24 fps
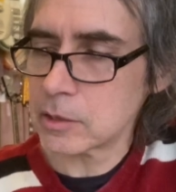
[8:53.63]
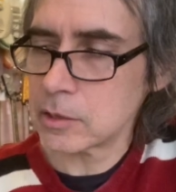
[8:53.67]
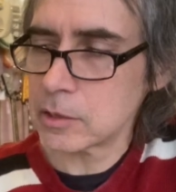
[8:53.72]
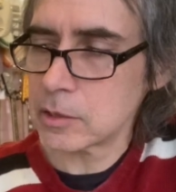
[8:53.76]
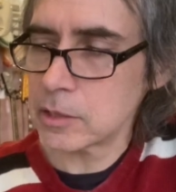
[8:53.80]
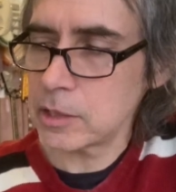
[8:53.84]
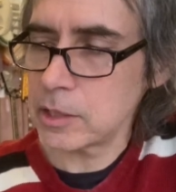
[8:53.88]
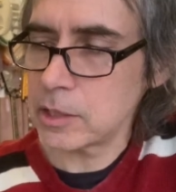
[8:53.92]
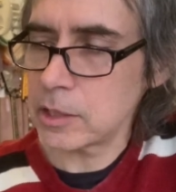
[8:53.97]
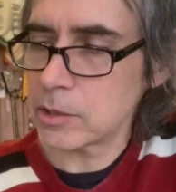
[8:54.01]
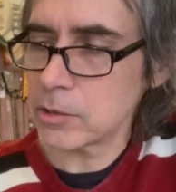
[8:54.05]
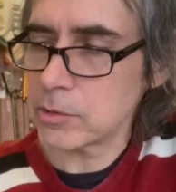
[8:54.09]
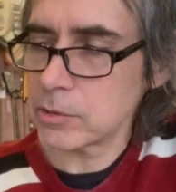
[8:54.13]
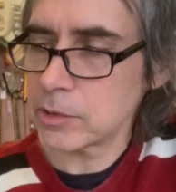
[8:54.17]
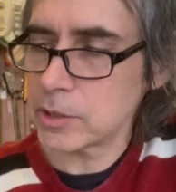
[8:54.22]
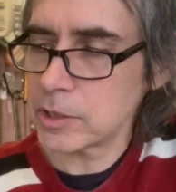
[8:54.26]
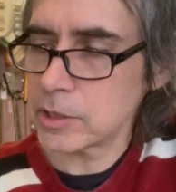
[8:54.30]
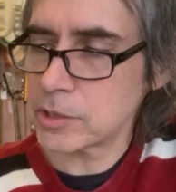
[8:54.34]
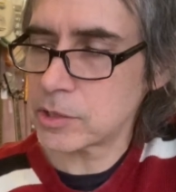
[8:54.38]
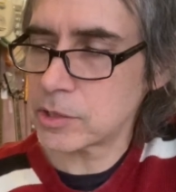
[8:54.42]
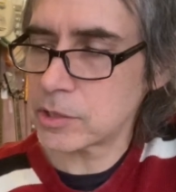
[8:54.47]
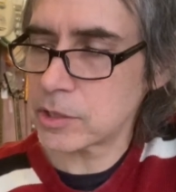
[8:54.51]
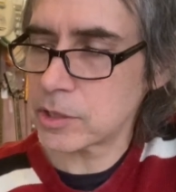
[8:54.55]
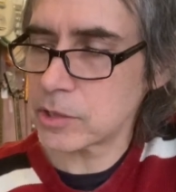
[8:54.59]

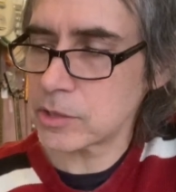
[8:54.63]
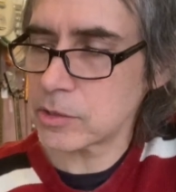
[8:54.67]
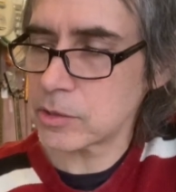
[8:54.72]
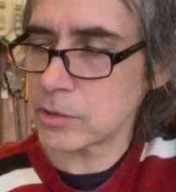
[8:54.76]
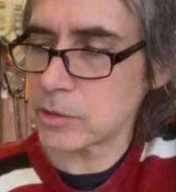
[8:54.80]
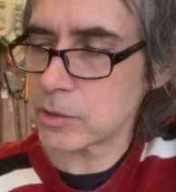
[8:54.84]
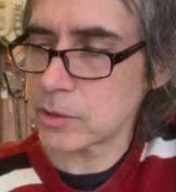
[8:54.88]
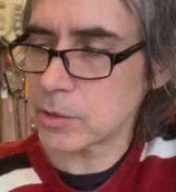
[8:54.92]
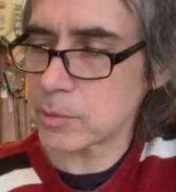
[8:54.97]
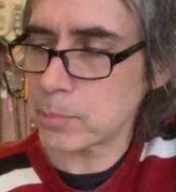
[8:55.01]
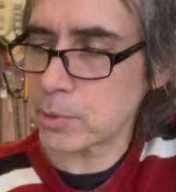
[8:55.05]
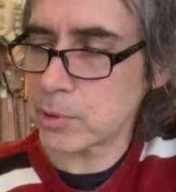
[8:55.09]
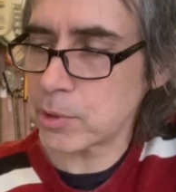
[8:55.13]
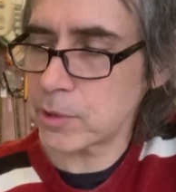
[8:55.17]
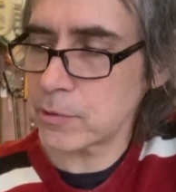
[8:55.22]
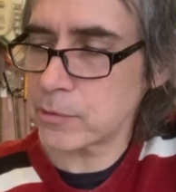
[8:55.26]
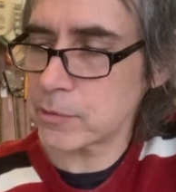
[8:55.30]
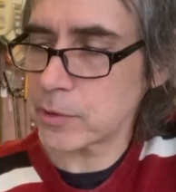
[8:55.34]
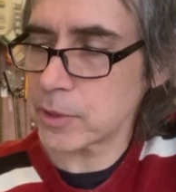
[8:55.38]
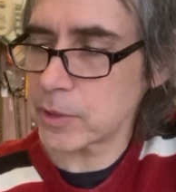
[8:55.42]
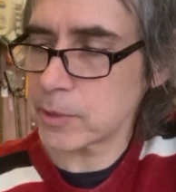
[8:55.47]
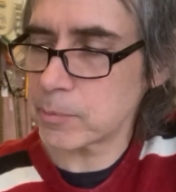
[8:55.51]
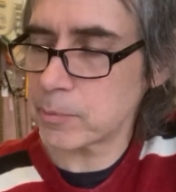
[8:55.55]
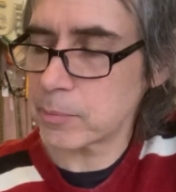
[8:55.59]
it doesn't look
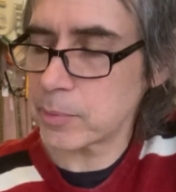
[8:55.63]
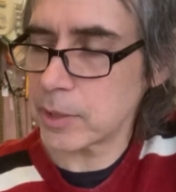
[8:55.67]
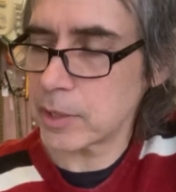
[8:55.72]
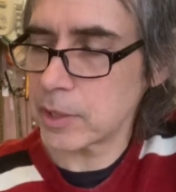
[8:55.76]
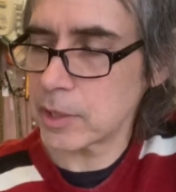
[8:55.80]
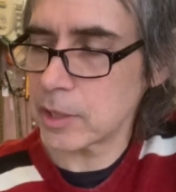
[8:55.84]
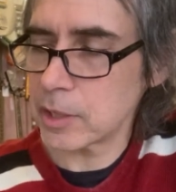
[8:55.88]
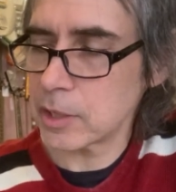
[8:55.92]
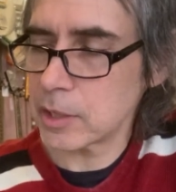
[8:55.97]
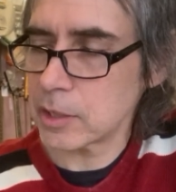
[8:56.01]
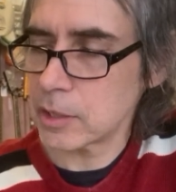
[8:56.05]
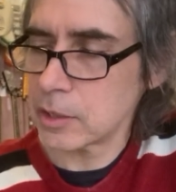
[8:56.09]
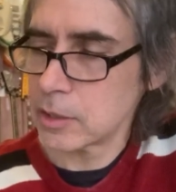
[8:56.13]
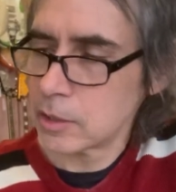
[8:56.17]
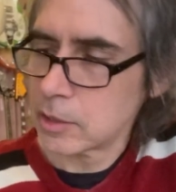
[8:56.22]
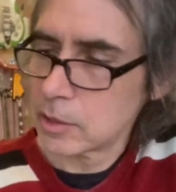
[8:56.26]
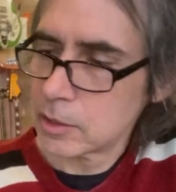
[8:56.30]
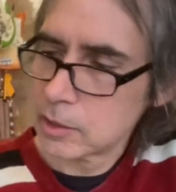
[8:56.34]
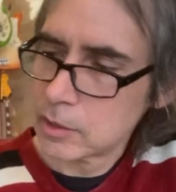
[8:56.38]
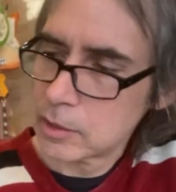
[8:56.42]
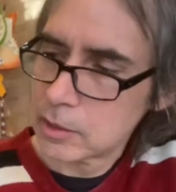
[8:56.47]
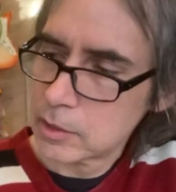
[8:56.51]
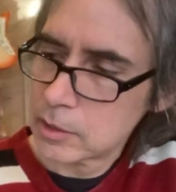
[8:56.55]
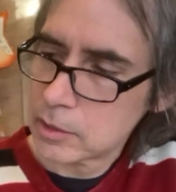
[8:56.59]
perfect, but it
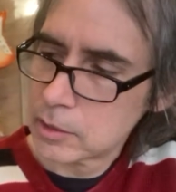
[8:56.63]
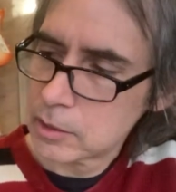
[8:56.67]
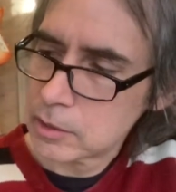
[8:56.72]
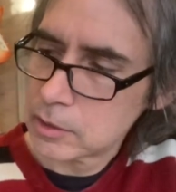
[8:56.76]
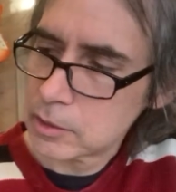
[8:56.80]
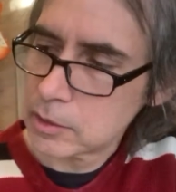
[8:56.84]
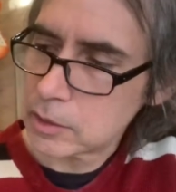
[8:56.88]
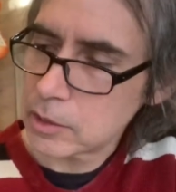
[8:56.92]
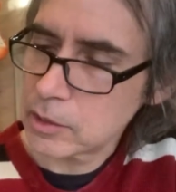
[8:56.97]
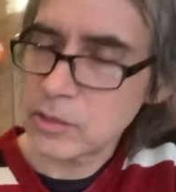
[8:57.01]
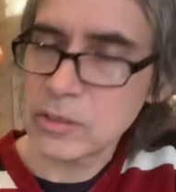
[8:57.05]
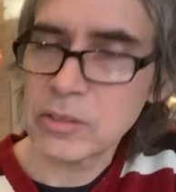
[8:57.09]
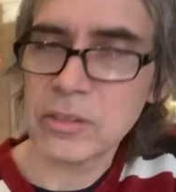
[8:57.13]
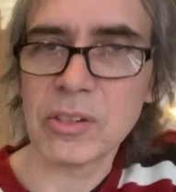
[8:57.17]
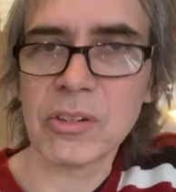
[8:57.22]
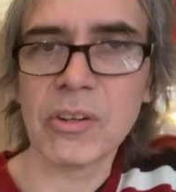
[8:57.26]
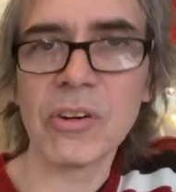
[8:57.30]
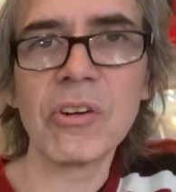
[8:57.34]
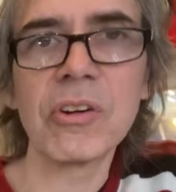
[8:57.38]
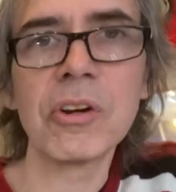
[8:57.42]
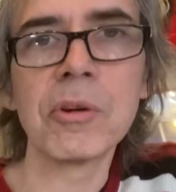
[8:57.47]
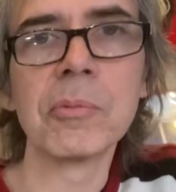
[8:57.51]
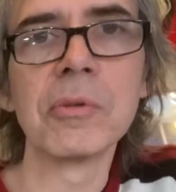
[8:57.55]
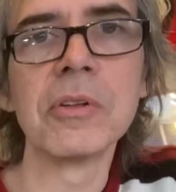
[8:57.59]
doesn't look
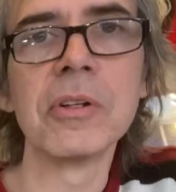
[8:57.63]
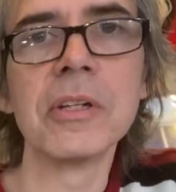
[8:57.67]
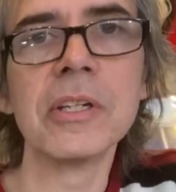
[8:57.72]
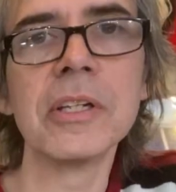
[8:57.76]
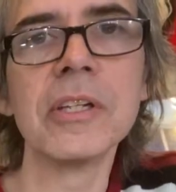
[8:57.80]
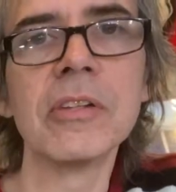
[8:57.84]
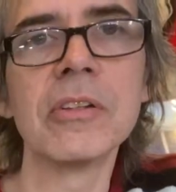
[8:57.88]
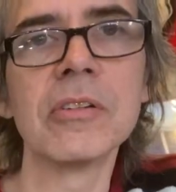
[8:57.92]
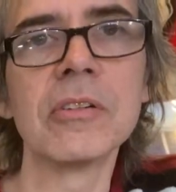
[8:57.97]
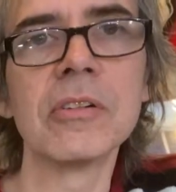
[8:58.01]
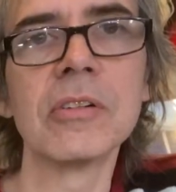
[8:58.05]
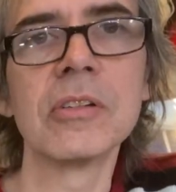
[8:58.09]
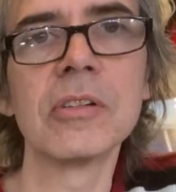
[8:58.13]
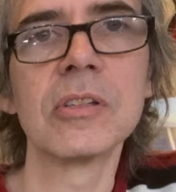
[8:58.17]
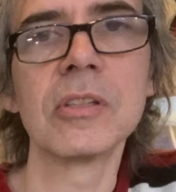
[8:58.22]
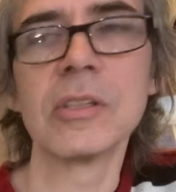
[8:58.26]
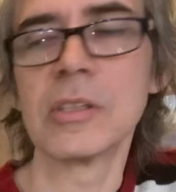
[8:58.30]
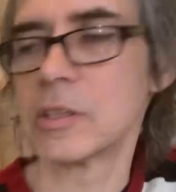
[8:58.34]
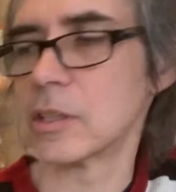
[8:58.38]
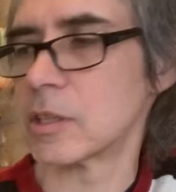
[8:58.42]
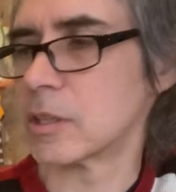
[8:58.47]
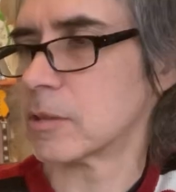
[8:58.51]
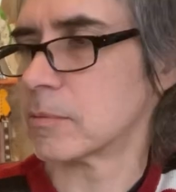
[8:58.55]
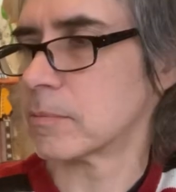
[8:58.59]
horrible either.
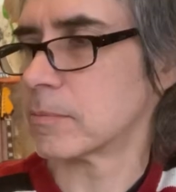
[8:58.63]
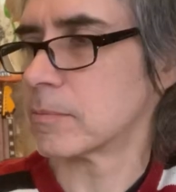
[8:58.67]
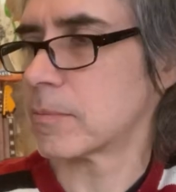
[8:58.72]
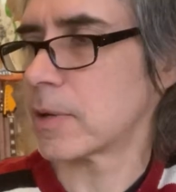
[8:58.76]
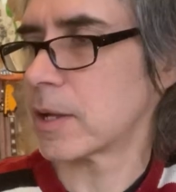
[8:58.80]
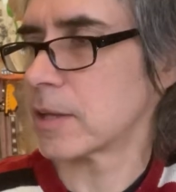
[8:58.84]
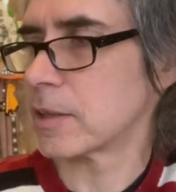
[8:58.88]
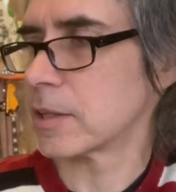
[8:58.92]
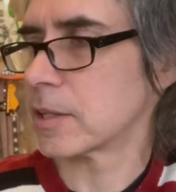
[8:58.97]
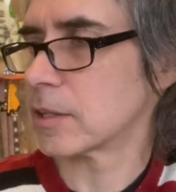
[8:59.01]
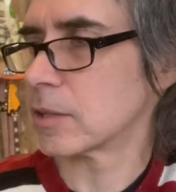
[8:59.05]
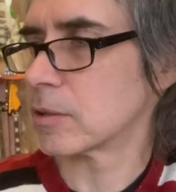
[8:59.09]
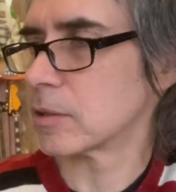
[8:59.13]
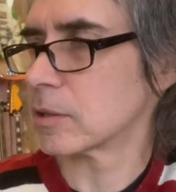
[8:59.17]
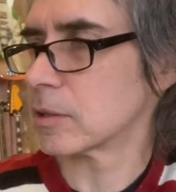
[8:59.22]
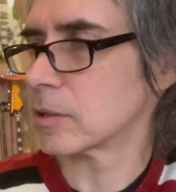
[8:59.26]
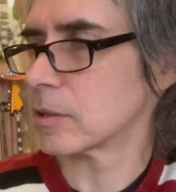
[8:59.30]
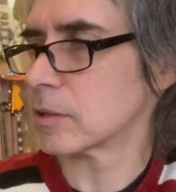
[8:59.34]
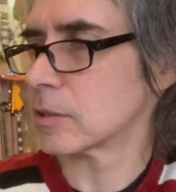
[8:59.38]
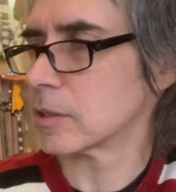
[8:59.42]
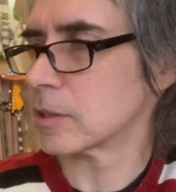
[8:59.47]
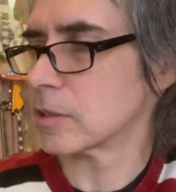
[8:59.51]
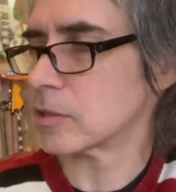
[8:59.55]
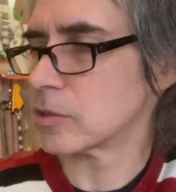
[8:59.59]
I think
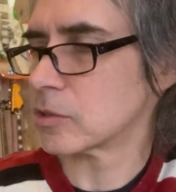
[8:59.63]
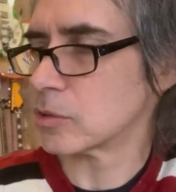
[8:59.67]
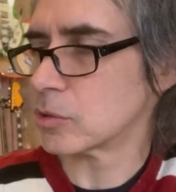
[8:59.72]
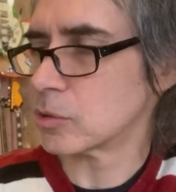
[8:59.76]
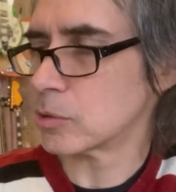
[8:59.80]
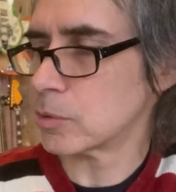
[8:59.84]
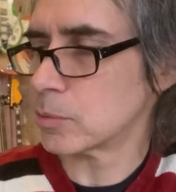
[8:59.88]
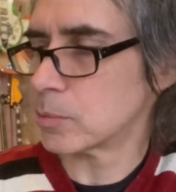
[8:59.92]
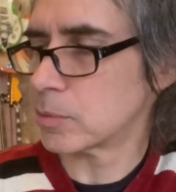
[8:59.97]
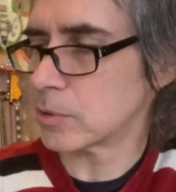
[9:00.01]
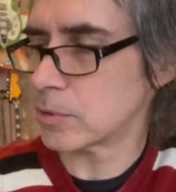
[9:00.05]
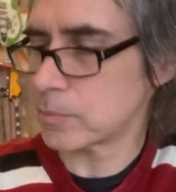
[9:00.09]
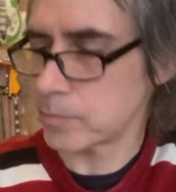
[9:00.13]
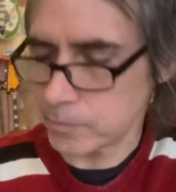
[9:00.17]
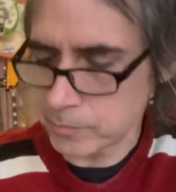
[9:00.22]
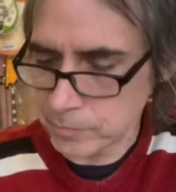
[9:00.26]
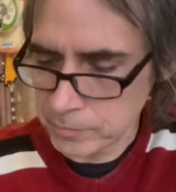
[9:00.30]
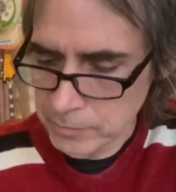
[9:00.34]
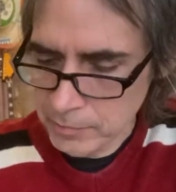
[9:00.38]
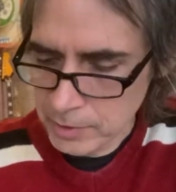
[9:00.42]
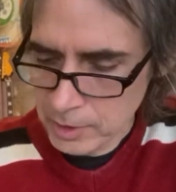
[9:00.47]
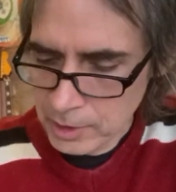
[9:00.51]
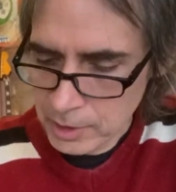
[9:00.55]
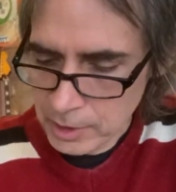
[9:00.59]
it's doable.
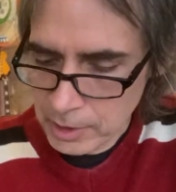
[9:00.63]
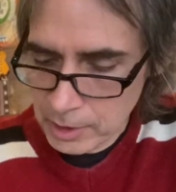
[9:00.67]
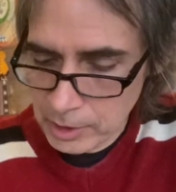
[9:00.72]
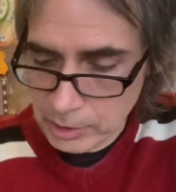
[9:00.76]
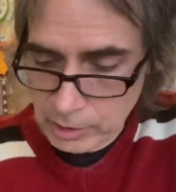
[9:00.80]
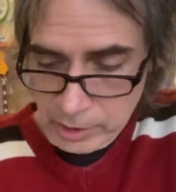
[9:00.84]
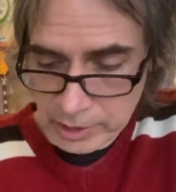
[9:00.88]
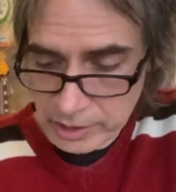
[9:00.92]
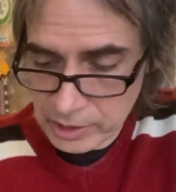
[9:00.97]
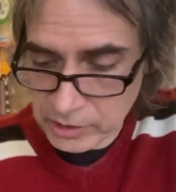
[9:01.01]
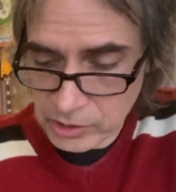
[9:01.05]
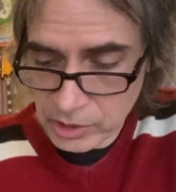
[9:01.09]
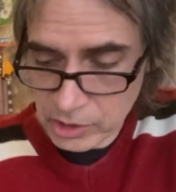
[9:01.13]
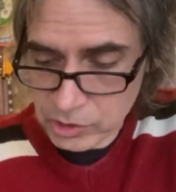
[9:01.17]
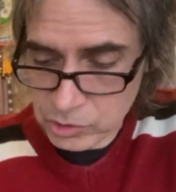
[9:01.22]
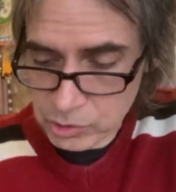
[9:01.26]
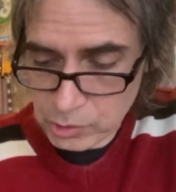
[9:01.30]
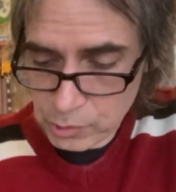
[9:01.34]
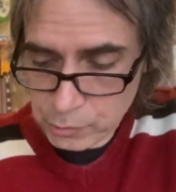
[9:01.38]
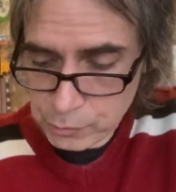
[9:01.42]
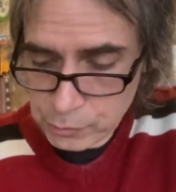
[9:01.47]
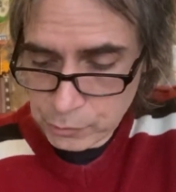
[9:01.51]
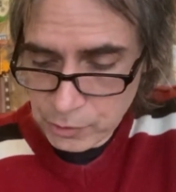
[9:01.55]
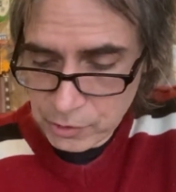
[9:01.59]
And like I said,
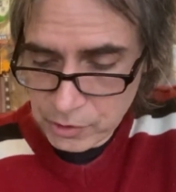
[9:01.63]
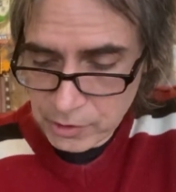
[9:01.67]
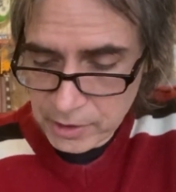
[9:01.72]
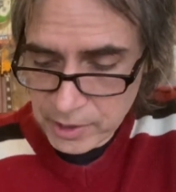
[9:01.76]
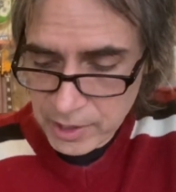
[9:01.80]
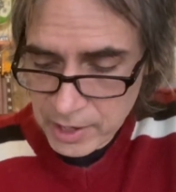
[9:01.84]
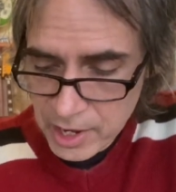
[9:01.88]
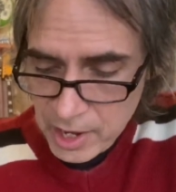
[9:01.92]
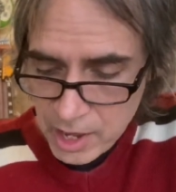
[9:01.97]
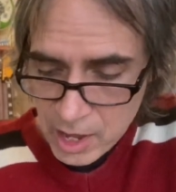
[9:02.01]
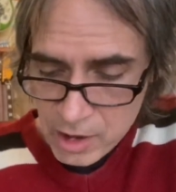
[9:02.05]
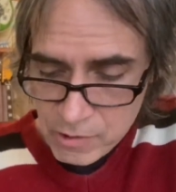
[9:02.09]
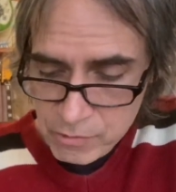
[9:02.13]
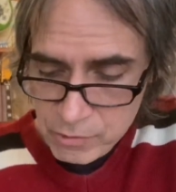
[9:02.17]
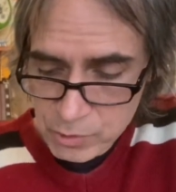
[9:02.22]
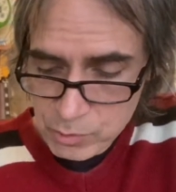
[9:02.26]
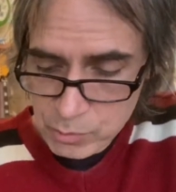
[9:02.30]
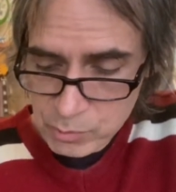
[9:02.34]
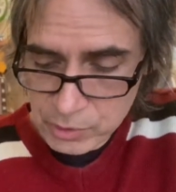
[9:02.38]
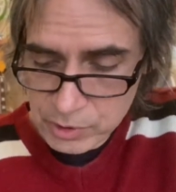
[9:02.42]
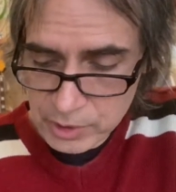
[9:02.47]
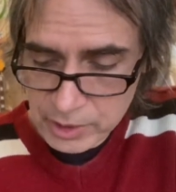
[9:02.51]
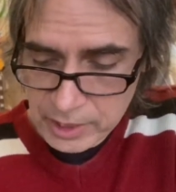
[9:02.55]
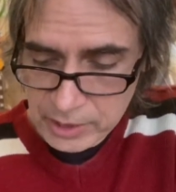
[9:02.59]
so far
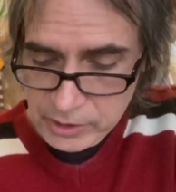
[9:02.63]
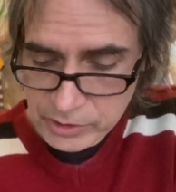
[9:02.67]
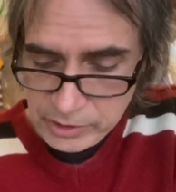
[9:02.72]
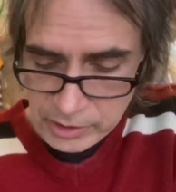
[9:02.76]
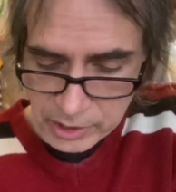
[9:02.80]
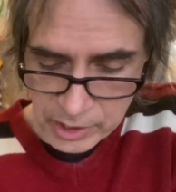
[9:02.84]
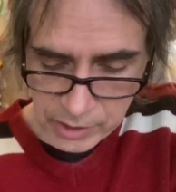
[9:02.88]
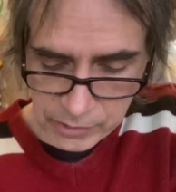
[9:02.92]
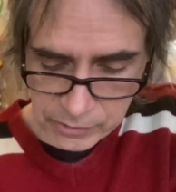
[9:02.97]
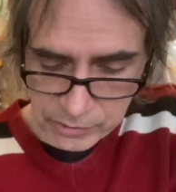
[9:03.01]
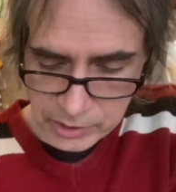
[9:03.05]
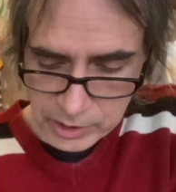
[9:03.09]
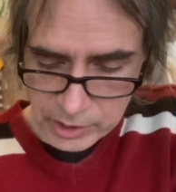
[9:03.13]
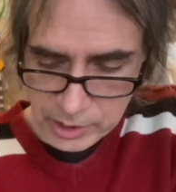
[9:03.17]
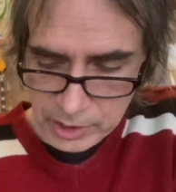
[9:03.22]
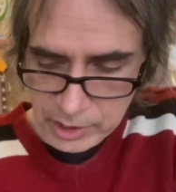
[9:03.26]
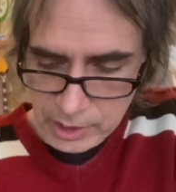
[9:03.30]
everyone has loved it,